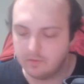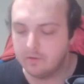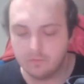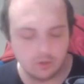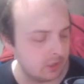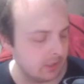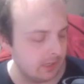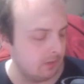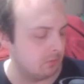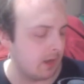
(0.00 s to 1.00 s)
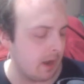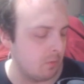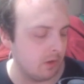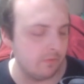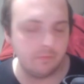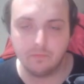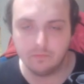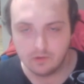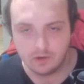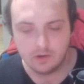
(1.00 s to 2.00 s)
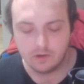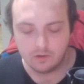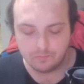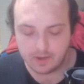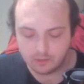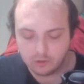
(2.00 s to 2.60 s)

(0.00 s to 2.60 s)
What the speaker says: Unfortunately, I would have been